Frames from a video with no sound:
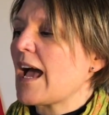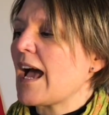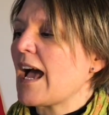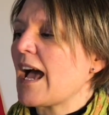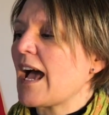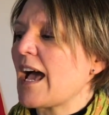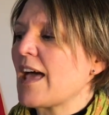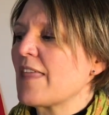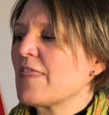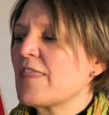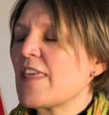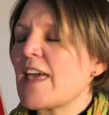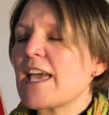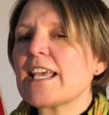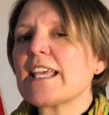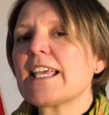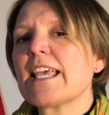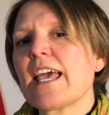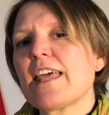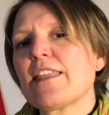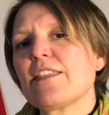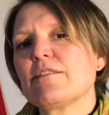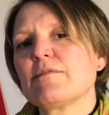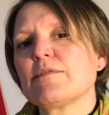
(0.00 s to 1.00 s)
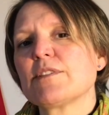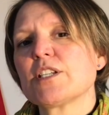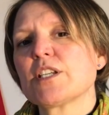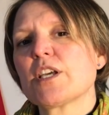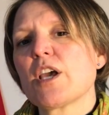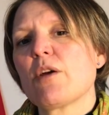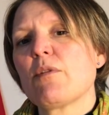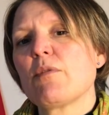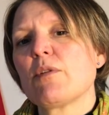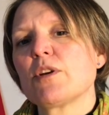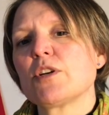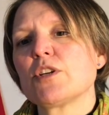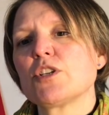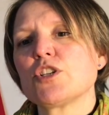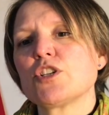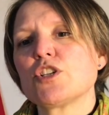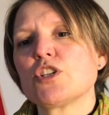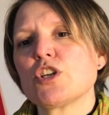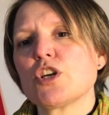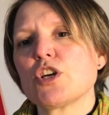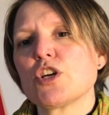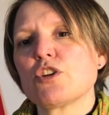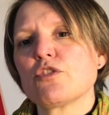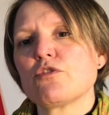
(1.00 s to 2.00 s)
And then get them to go and
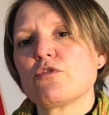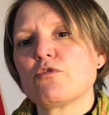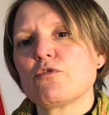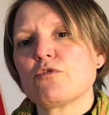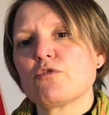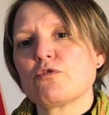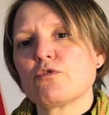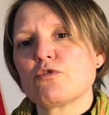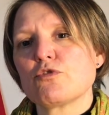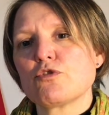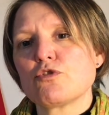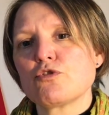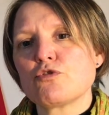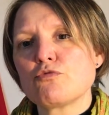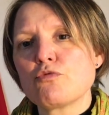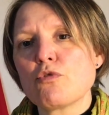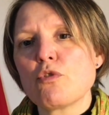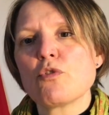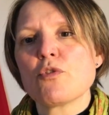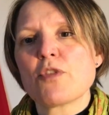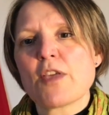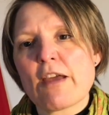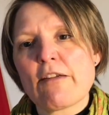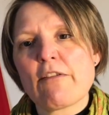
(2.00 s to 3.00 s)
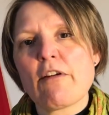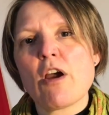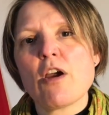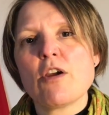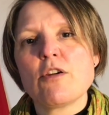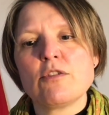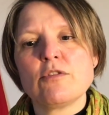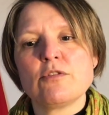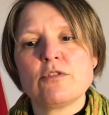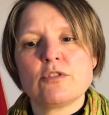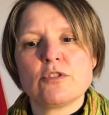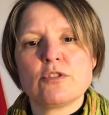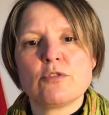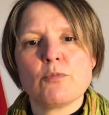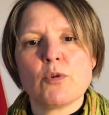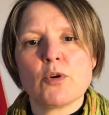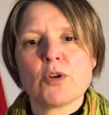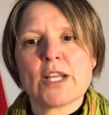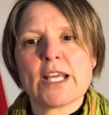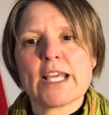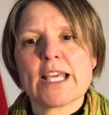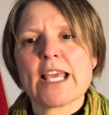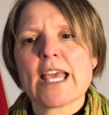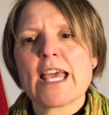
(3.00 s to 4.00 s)
draw their own
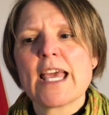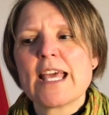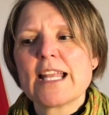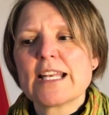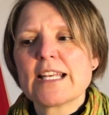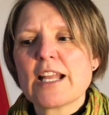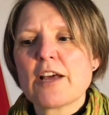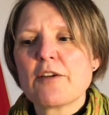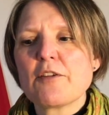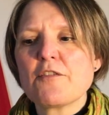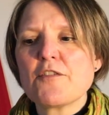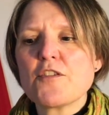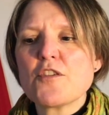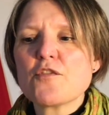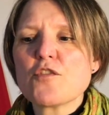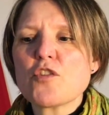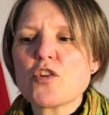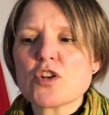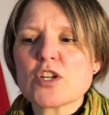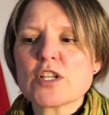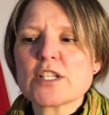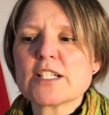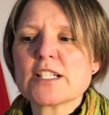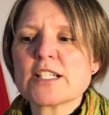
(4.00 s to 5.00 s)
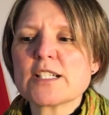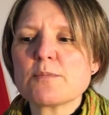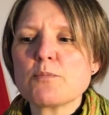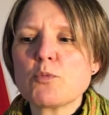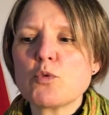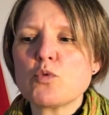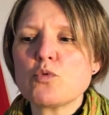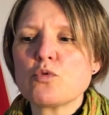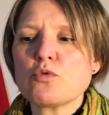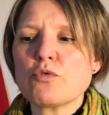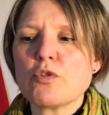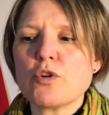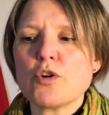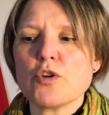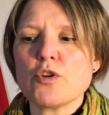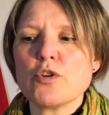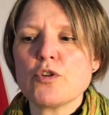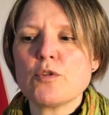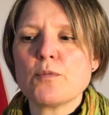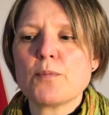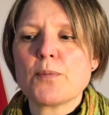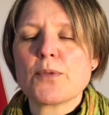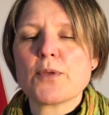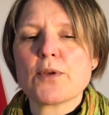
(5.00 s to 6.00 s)
mnemonic. Now, if you've got a small
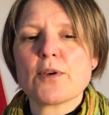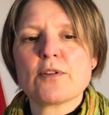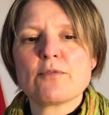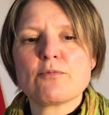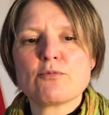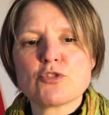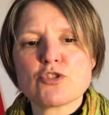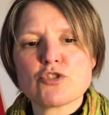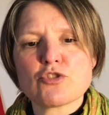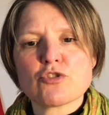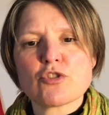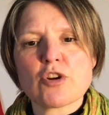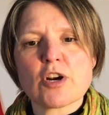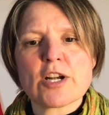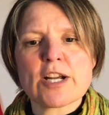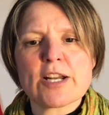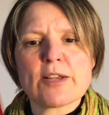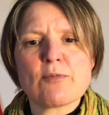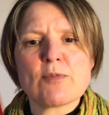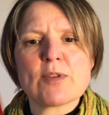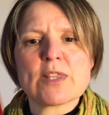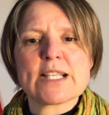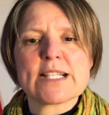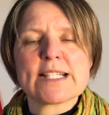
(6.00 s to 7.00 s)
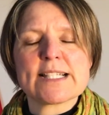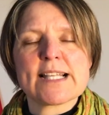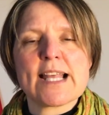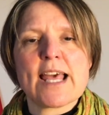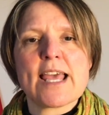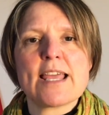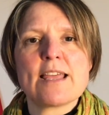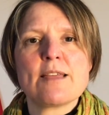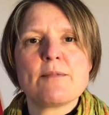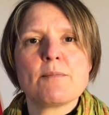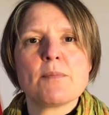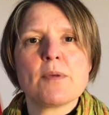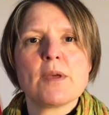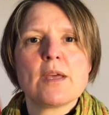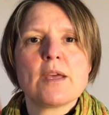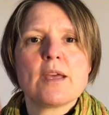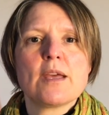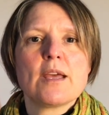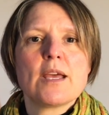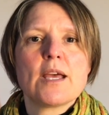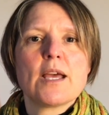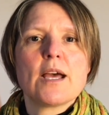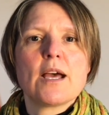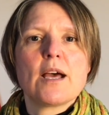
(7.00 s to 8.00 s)
group that are struggling with the same
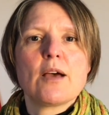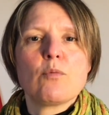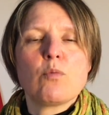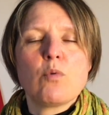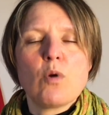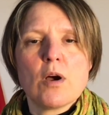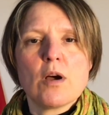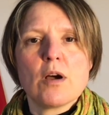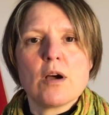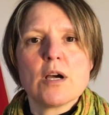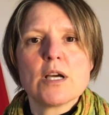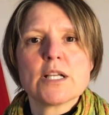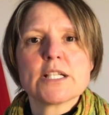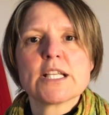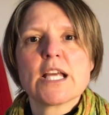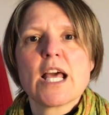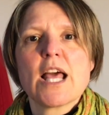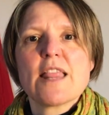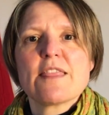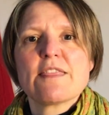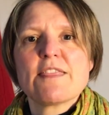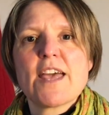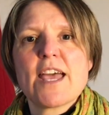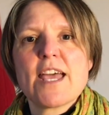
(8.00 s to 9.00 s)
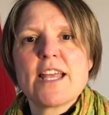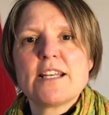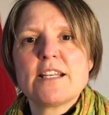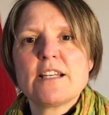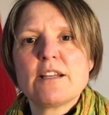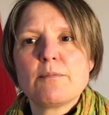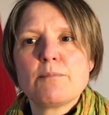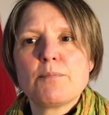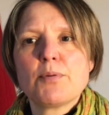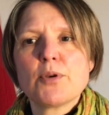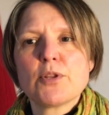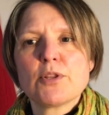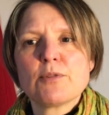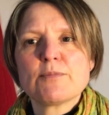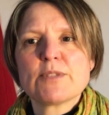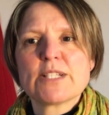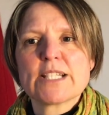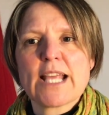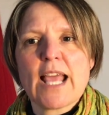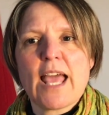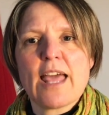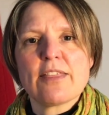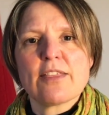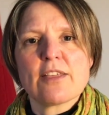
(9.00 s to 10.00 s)
word, then put them
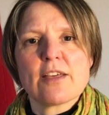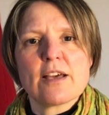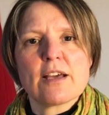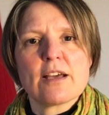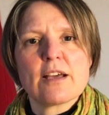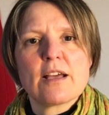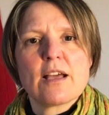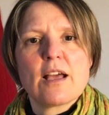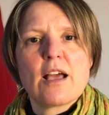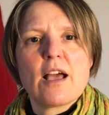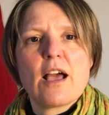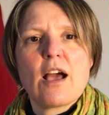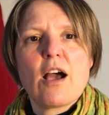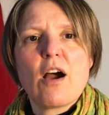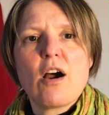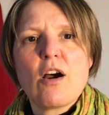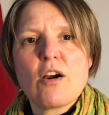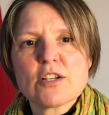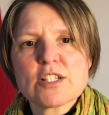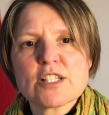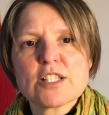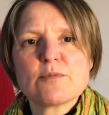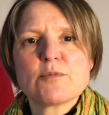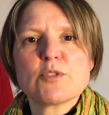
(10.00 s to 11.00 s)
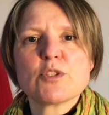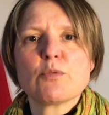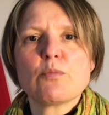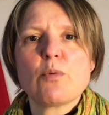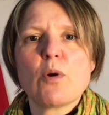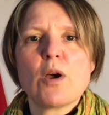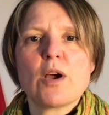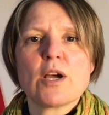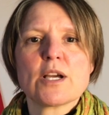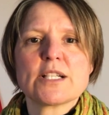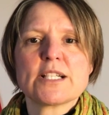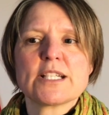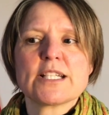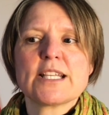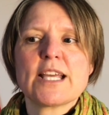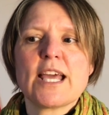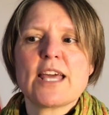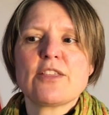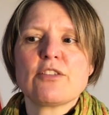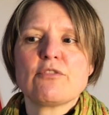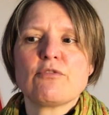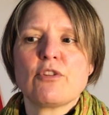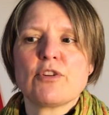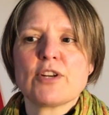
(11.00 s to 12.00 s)
together. Ask them to work
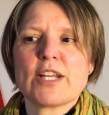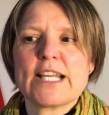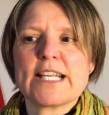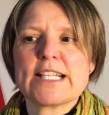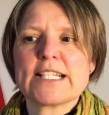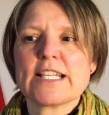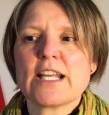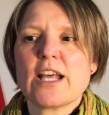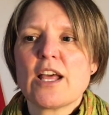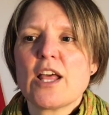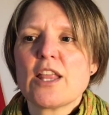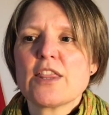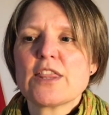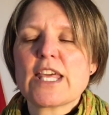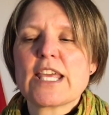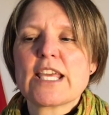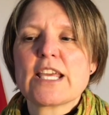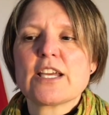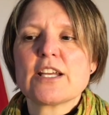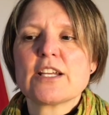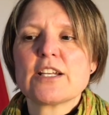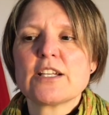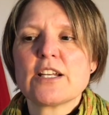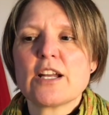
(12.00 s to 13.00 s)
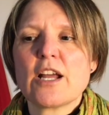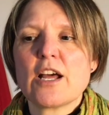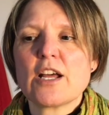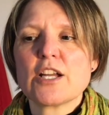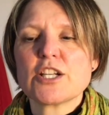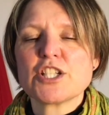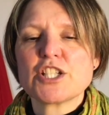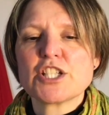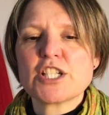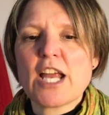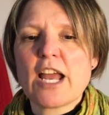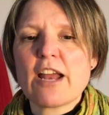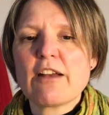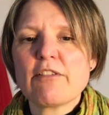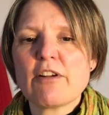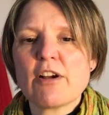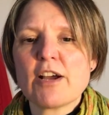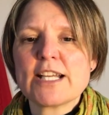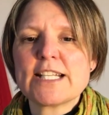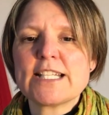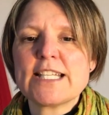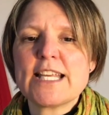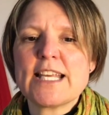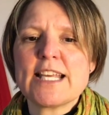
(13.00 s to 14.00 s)
together on it. They can share
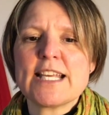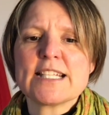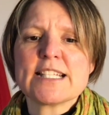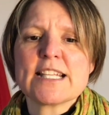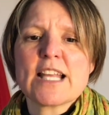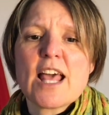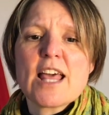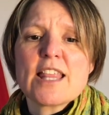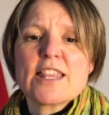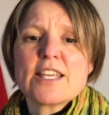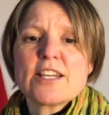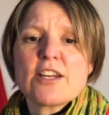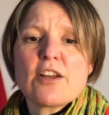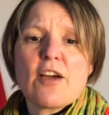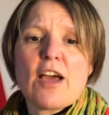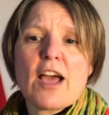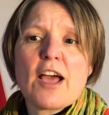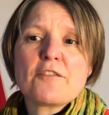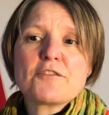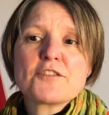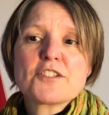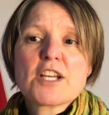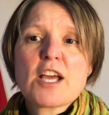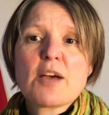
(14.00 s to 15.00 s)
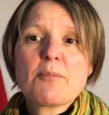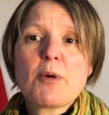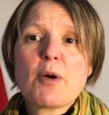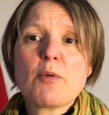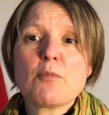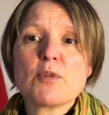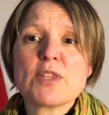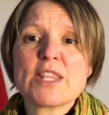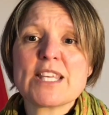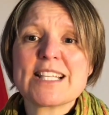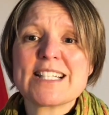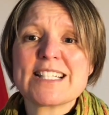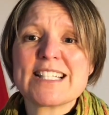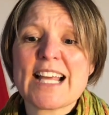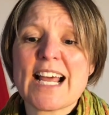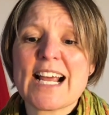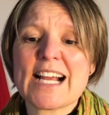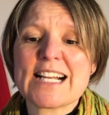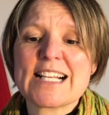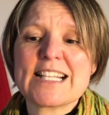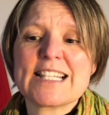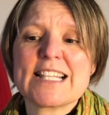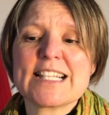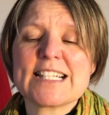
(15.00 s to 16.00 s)
ideas. They don't have to come up with
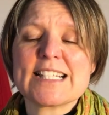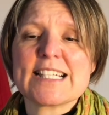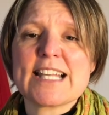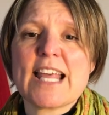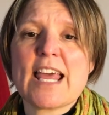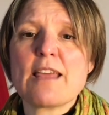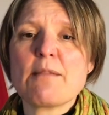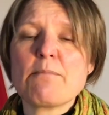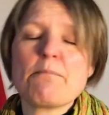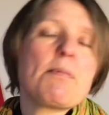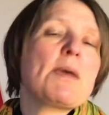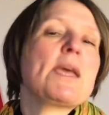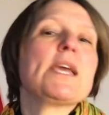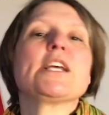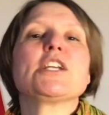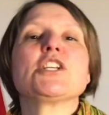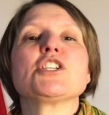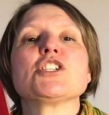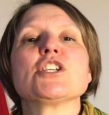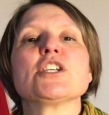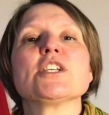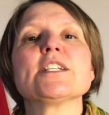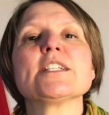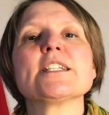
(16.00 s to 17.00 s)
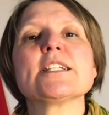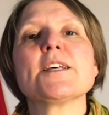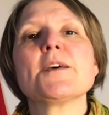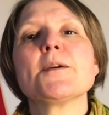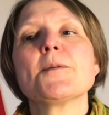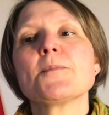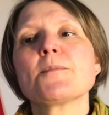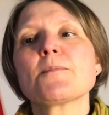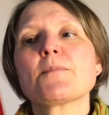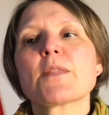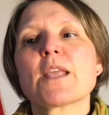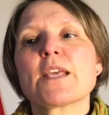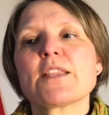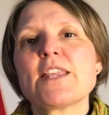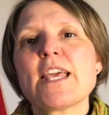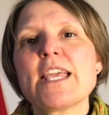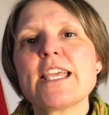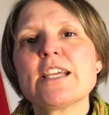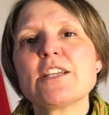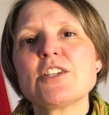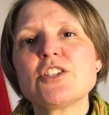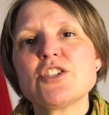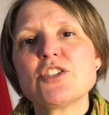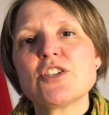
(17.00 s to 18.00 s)
exactly the same pictures. They
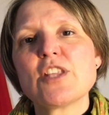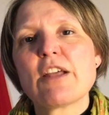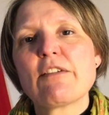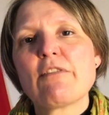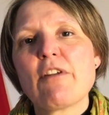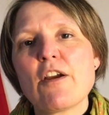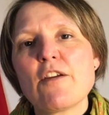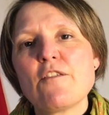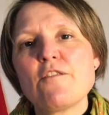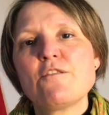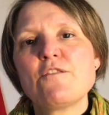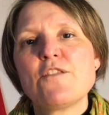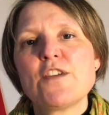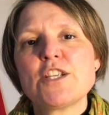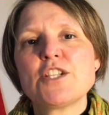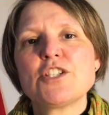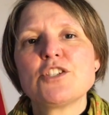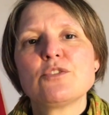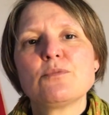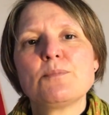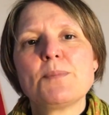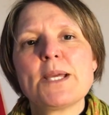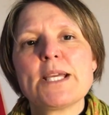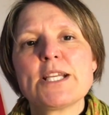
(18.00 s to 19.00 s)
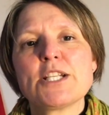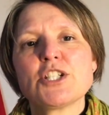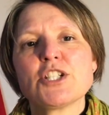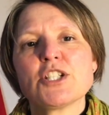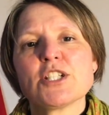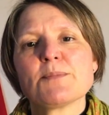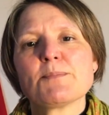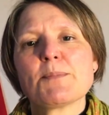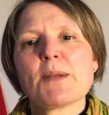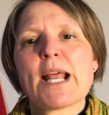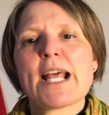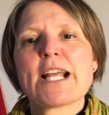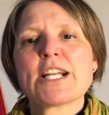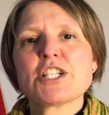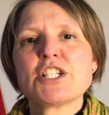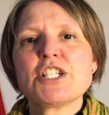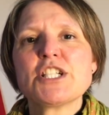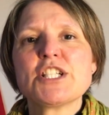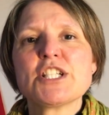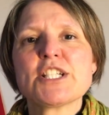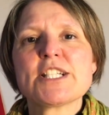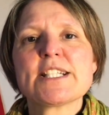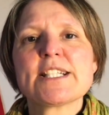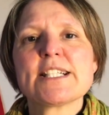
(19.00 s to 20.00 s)
can do their own visual pictures, but actually
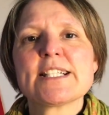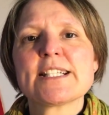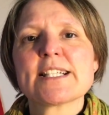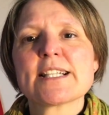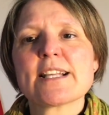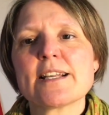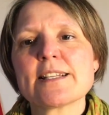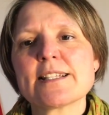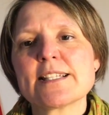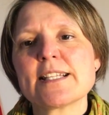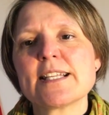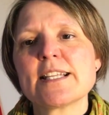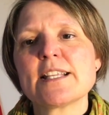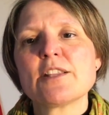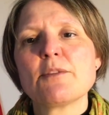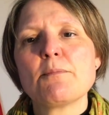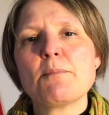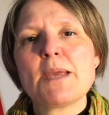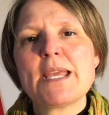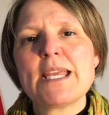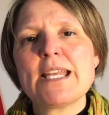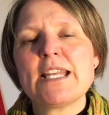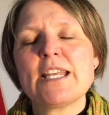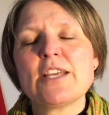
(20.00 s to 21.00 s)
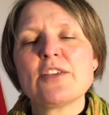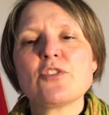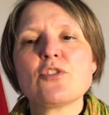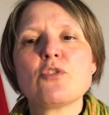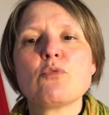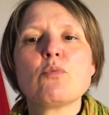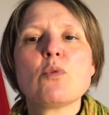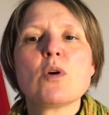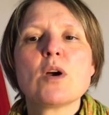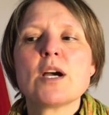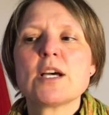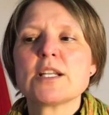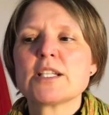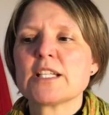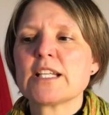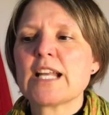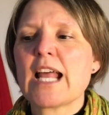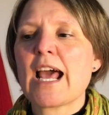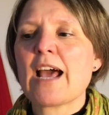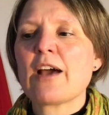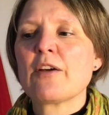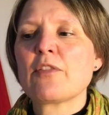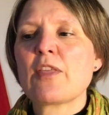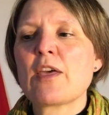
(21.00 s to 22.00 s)
just discussing the meaning of the word and
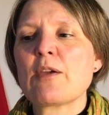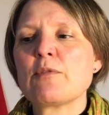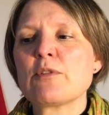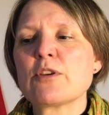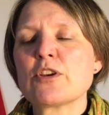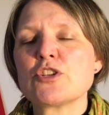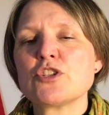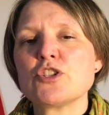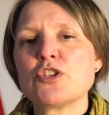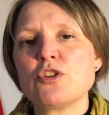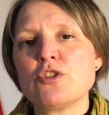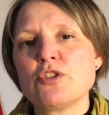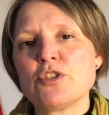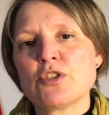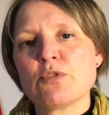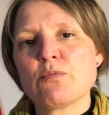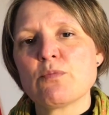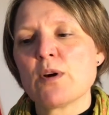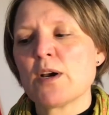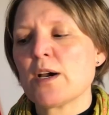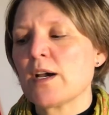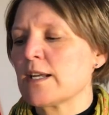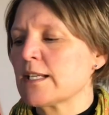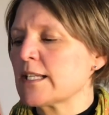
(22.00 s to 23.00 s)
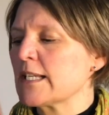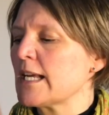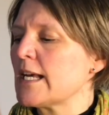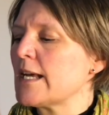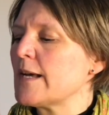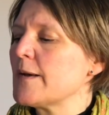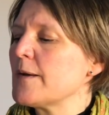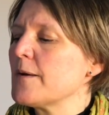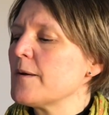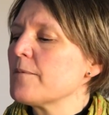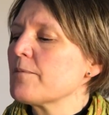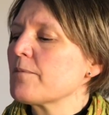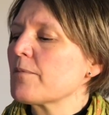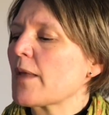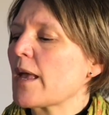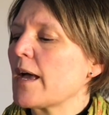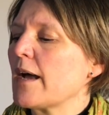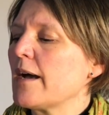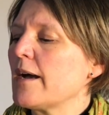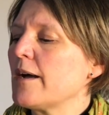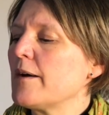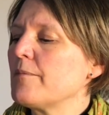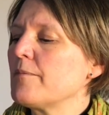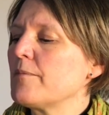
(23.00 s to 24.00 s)
how they could use the word,
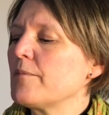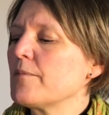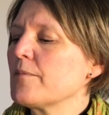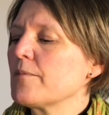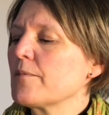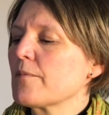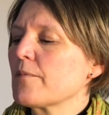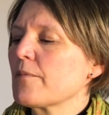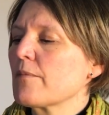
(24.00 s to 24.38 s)
and